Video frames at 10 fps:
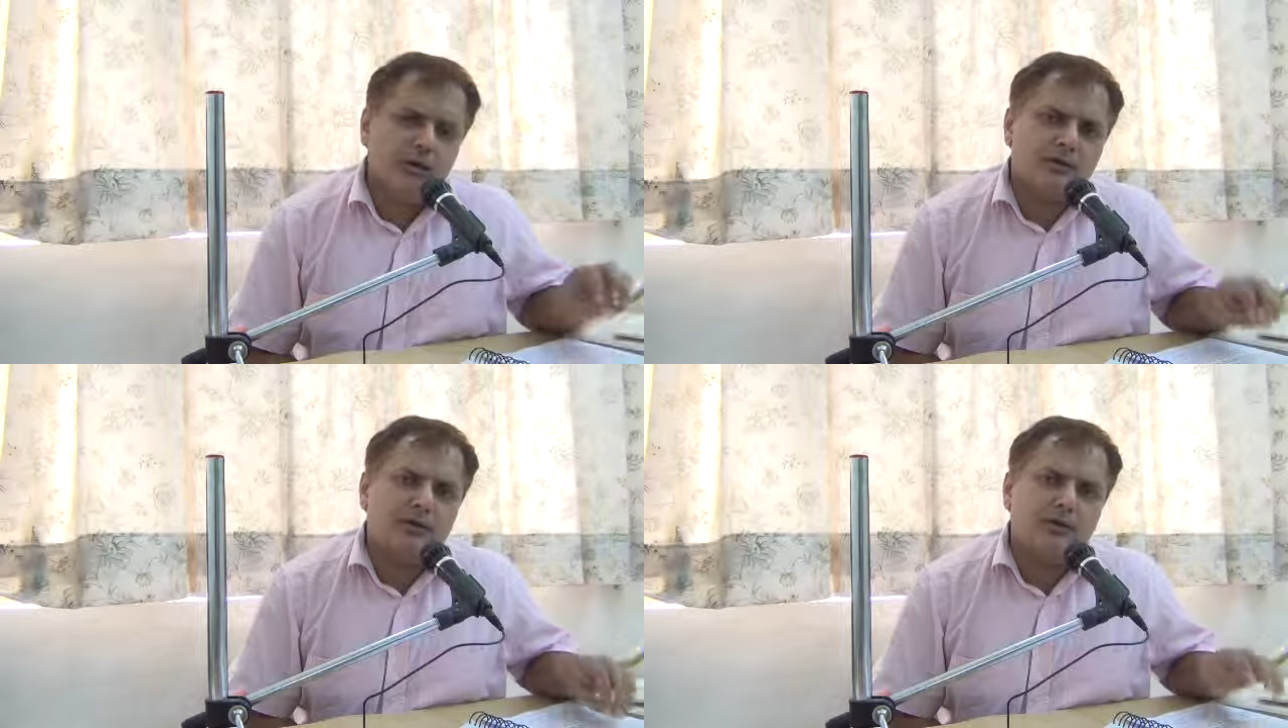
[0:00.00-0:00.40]

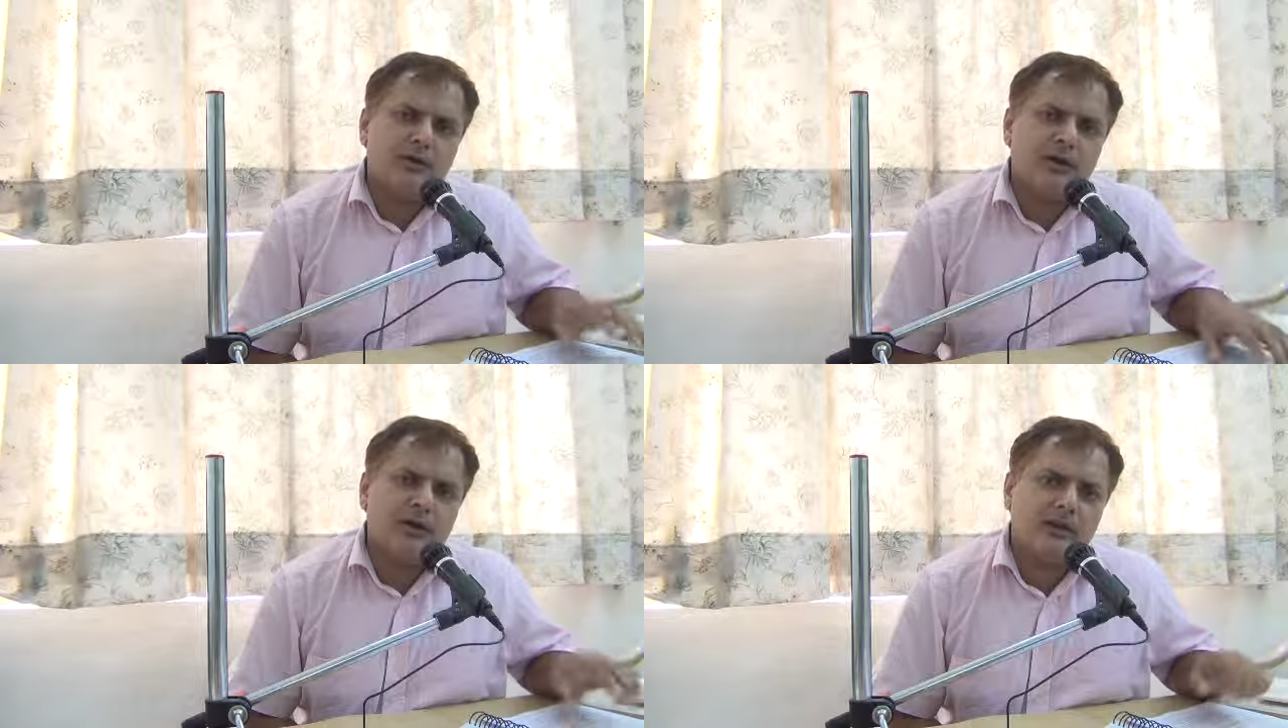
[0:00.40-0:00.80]
also
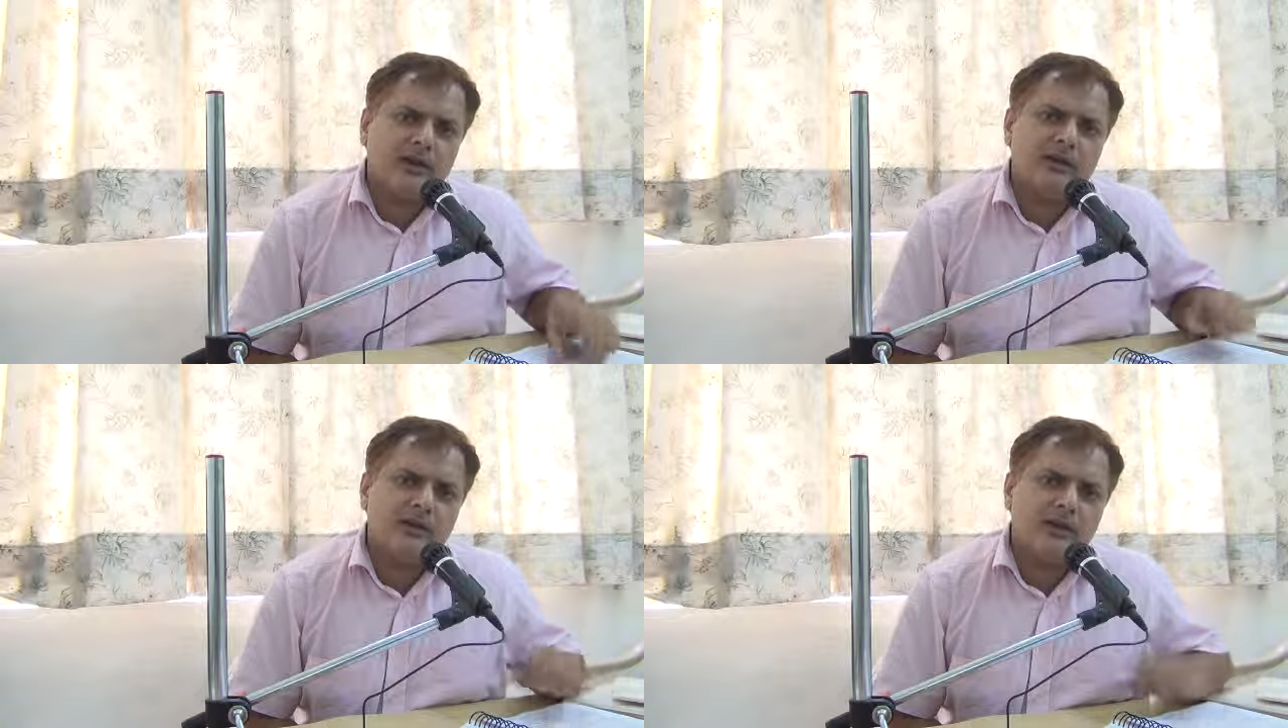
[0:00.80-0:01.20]
look at the
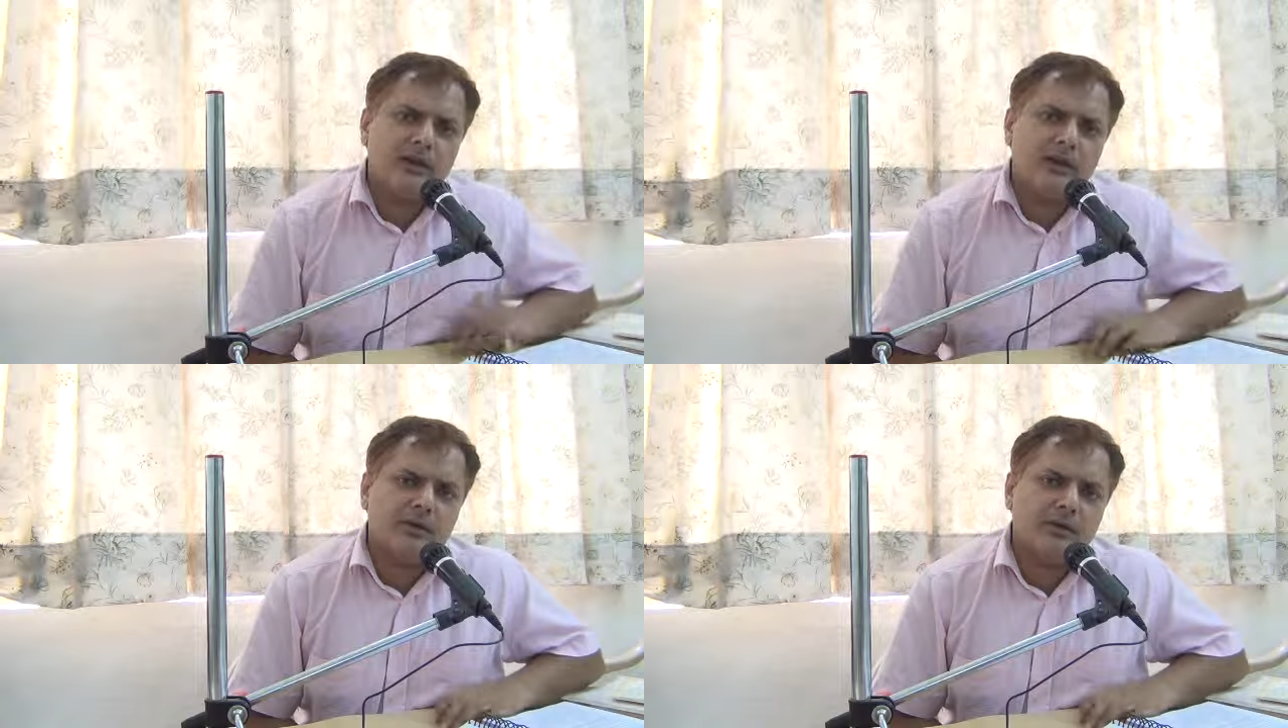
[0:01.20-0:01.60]
links
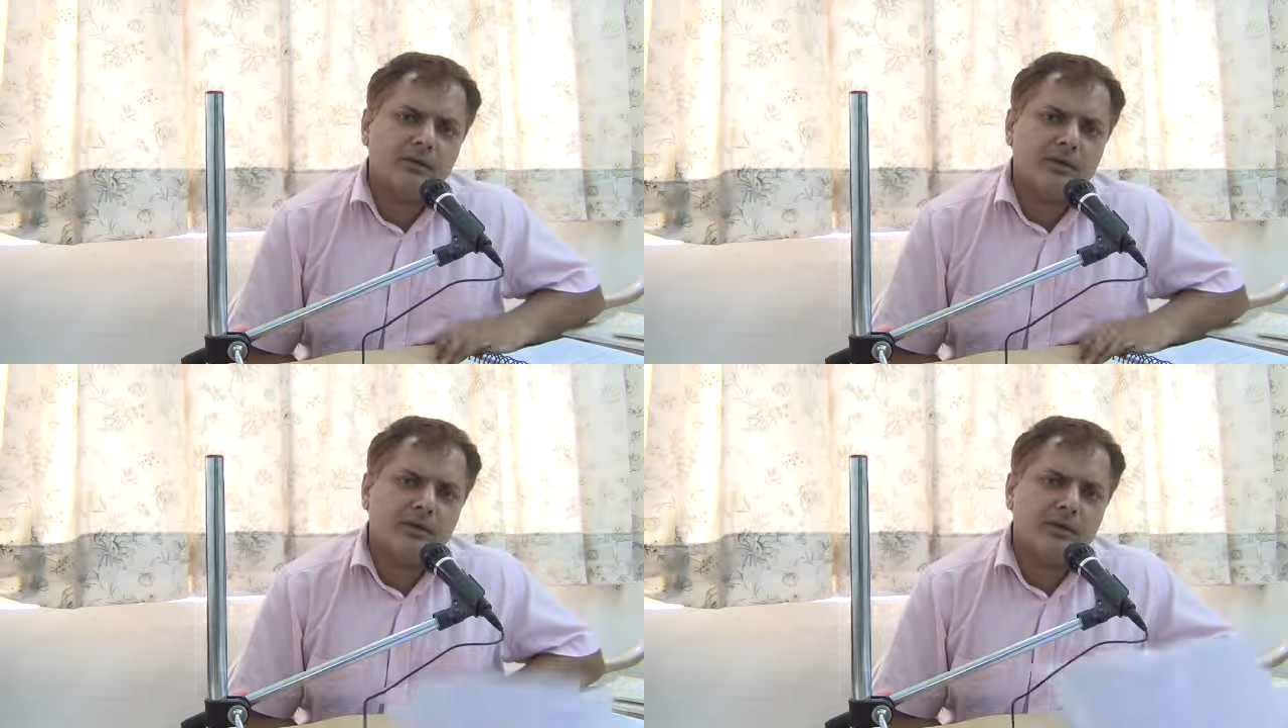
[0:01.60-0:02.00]
that I have
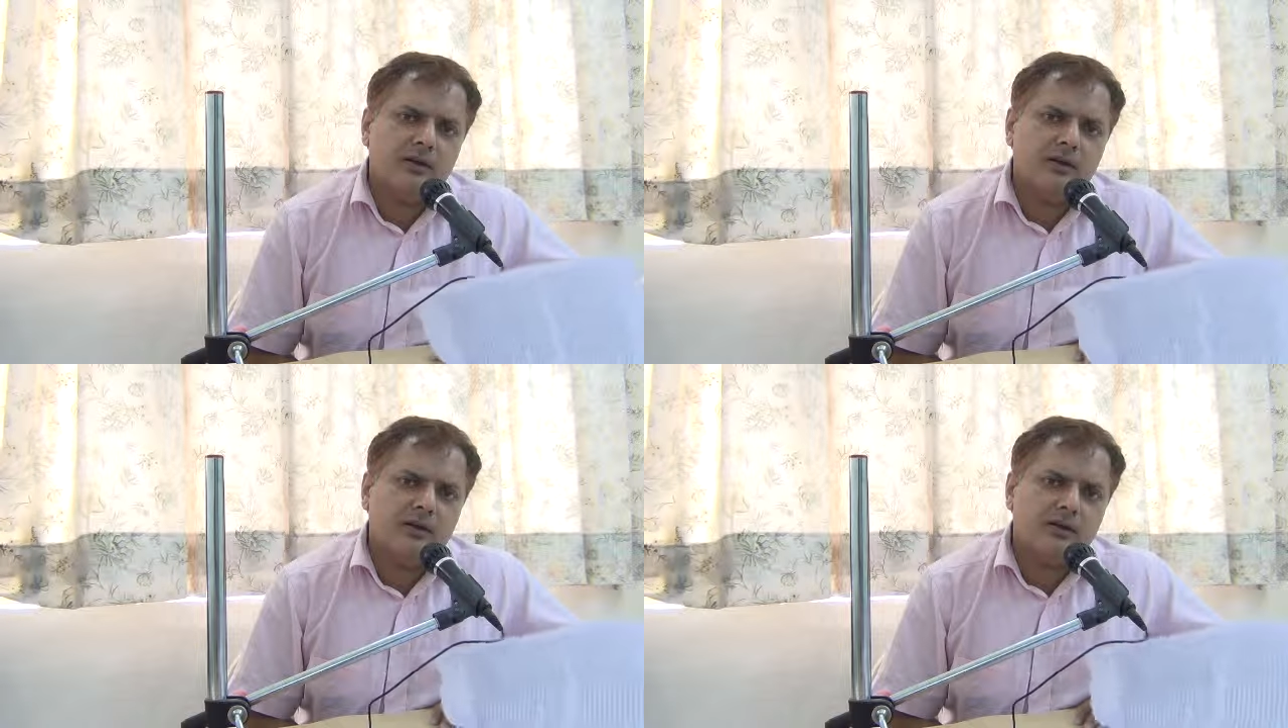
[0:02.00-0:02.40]
given in
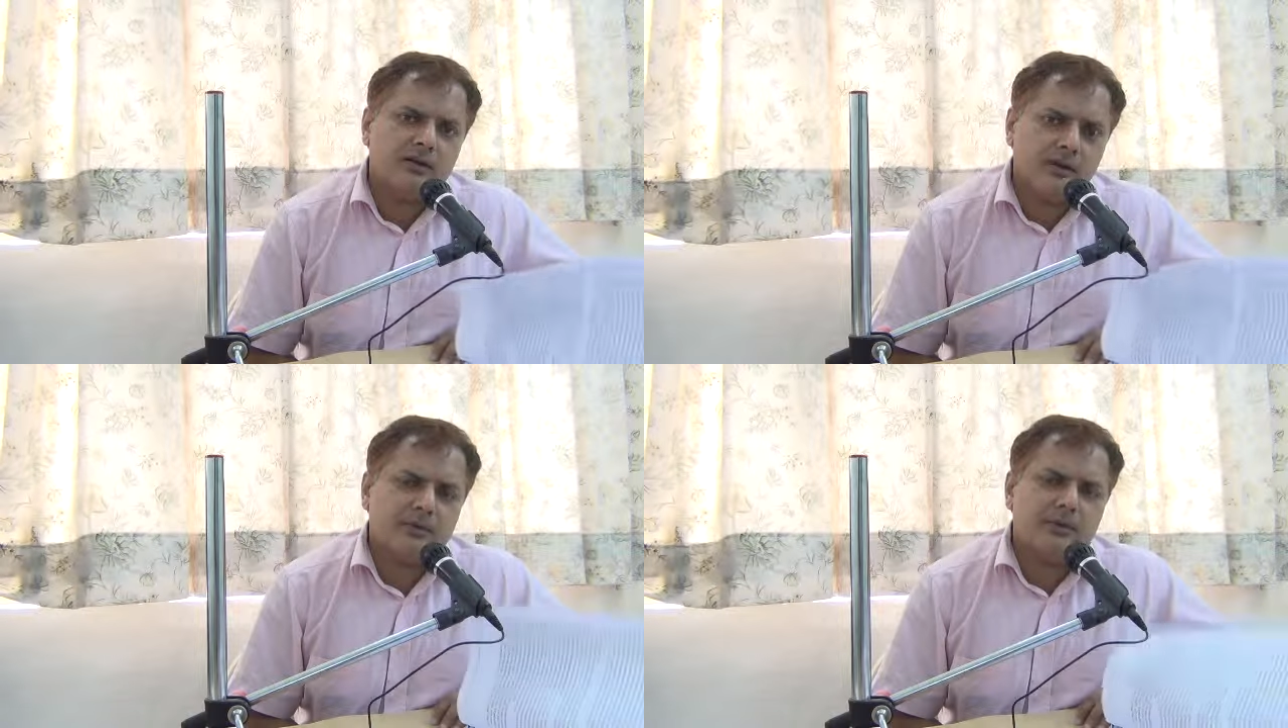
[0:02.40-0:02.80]
the
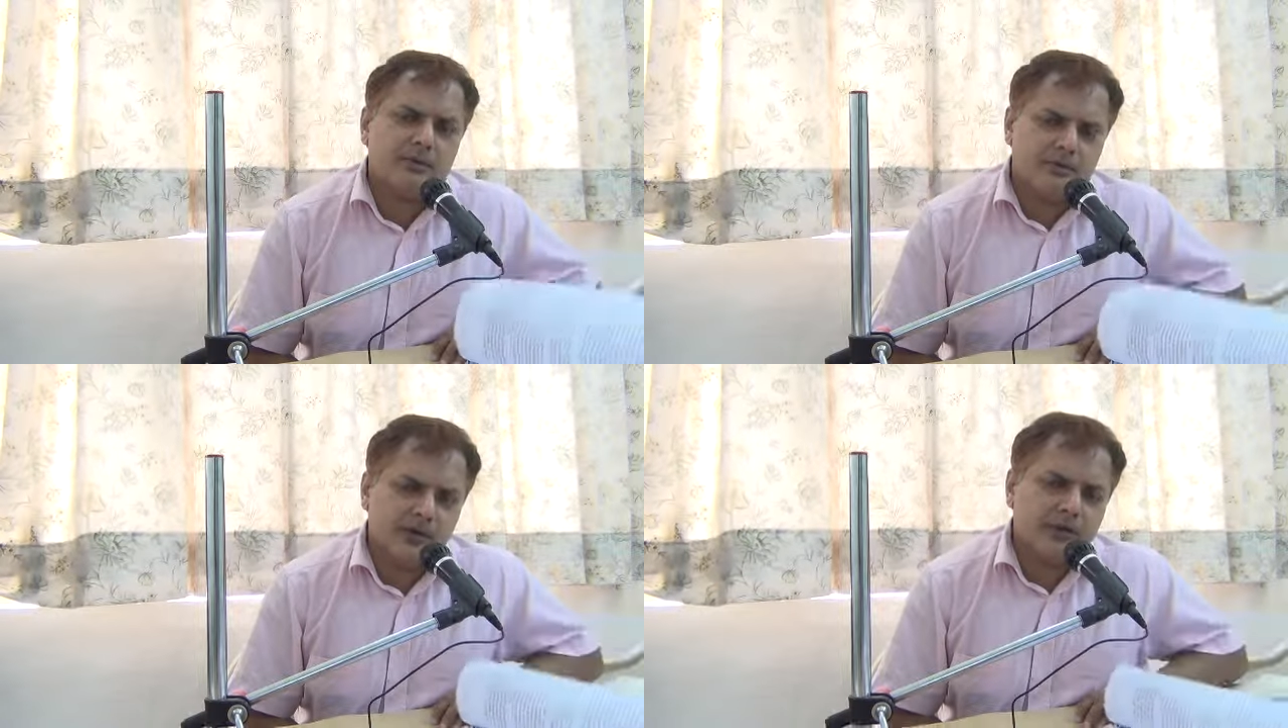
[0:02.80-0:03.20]
chapter.
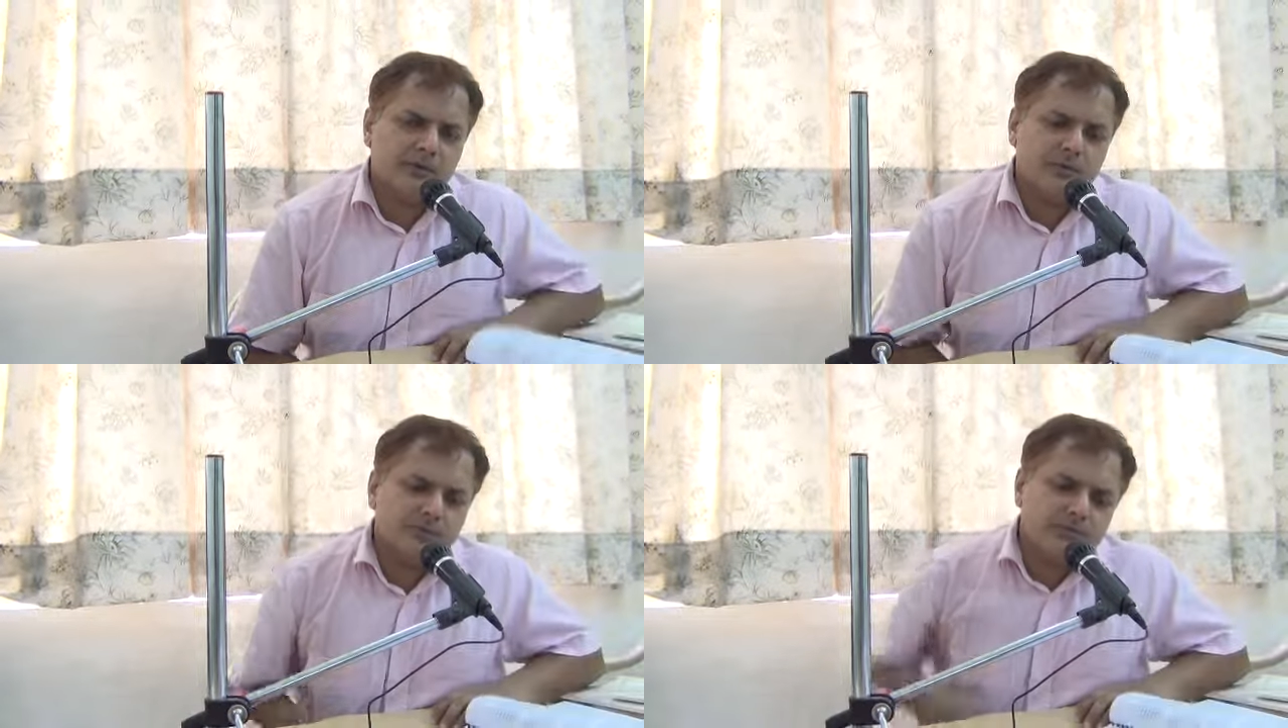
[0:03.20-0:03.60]
Thank
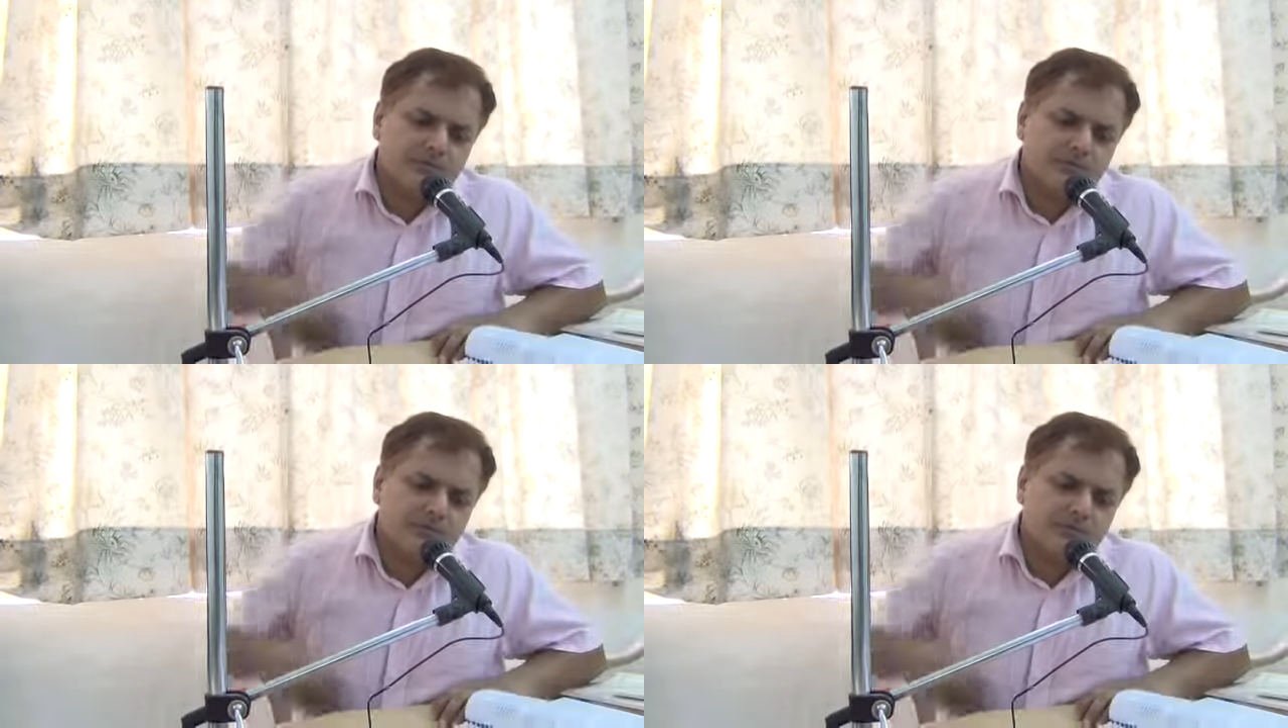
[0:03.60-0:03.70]
you.